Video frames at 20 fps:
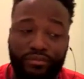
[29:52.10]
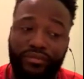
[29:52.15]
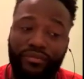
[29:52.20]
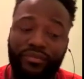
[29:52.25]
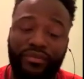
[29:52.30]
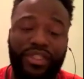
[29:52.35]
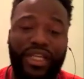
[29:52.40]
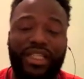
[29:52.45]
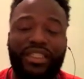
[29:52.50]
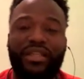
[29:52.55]

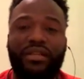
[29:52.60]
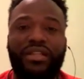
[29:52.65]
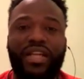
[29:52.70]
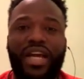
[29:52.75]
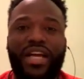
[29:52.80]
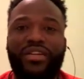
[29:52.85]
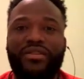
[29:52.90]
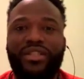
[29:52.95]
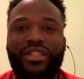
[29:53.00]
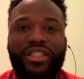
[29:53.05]
that's a
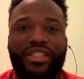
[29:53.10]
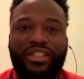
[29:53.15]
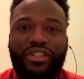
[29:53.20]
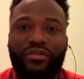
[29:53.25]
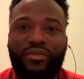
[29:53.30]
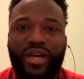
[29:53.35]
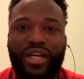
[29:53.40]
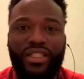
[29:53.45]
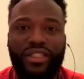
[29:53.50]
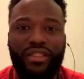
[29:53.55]
dangerous
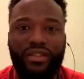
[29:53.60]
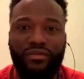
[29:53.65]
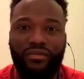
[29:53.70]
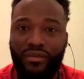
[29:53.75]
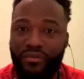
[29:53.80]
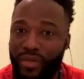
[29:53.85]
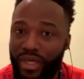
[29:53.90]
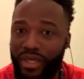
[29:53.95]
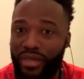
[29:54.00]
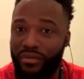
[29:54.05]
situation
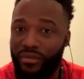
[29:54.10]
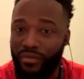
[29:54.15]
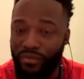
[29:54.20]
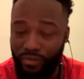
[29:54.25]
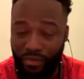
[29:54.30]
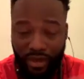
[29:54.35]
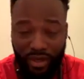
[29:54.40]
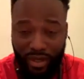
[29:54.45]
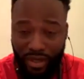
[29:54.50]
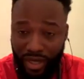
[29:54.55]

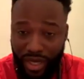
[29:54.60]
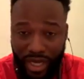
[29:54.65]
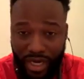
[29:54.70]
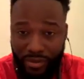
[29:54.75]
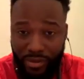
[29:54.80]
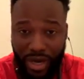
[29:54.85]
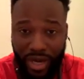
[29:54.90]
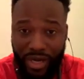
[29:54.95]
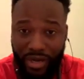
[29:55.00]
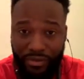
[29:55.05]
for
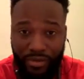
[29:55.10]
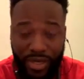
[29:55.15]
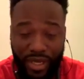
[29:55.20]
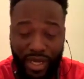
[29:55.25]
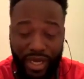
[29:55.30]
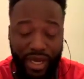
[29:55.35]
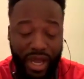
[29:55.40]
anybody to be in.